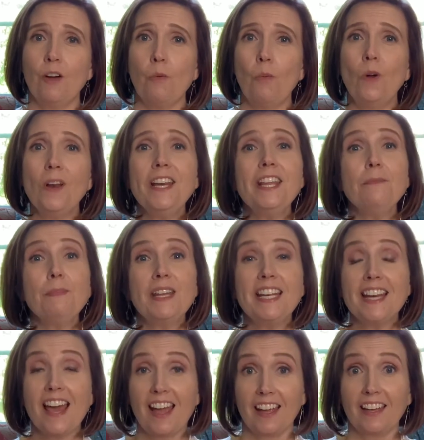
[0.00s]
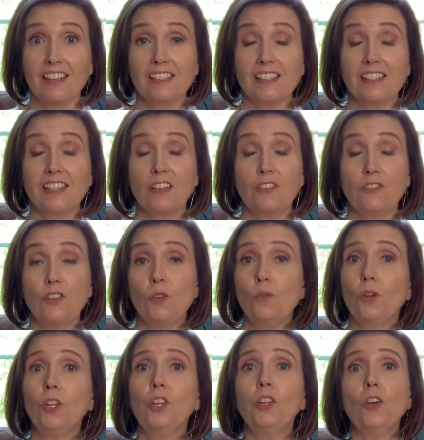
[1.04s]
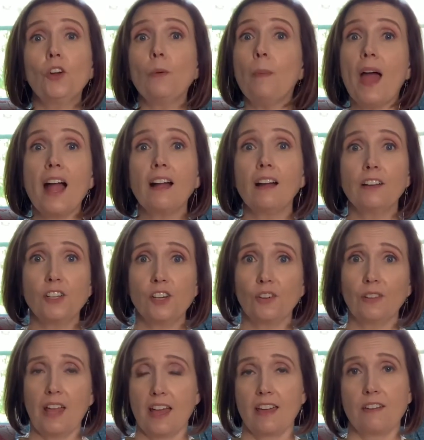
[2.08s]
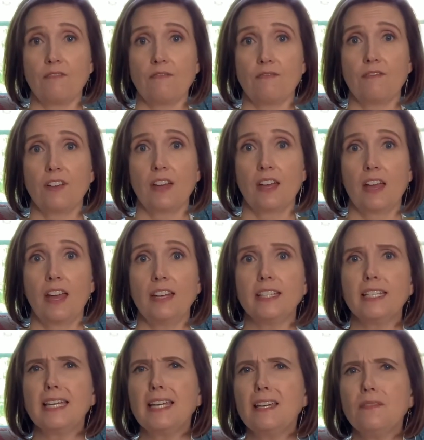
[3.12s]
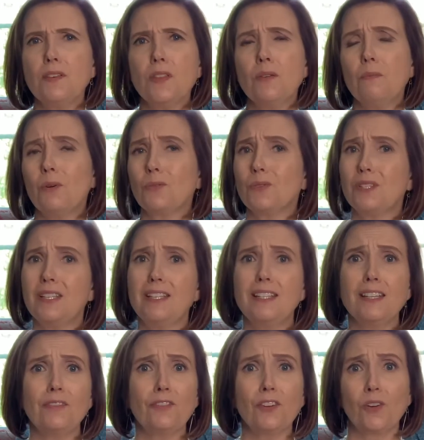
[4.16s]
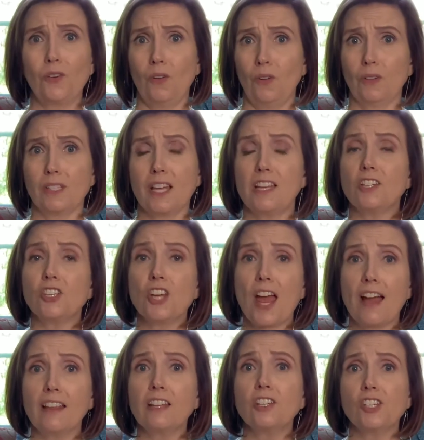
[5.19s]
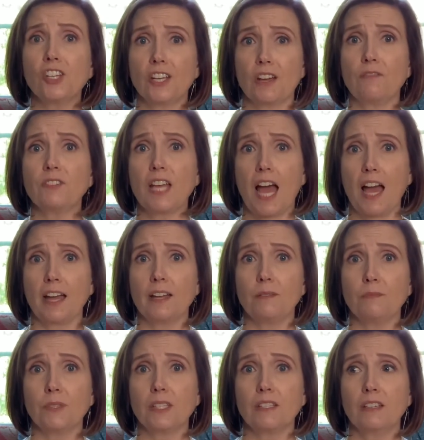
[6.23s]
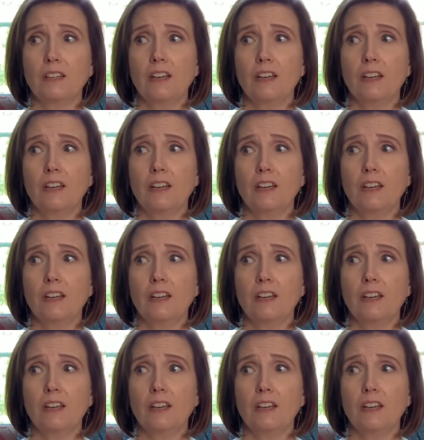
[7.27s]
Wouldn't it be nice if you could look back on your life and even the most difficult and challenging of times,